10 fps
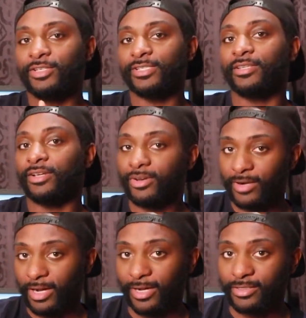used in the
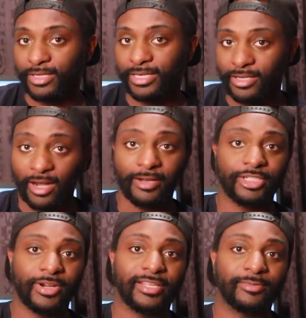Quran in
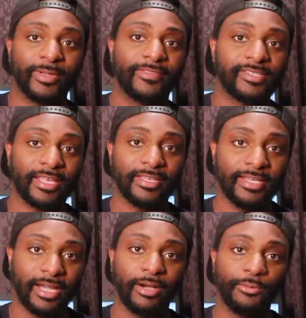contrast with
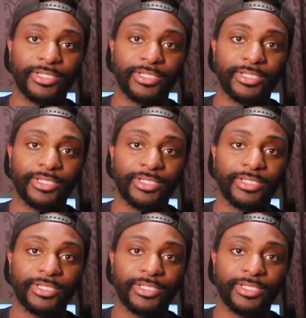Sa'i'a,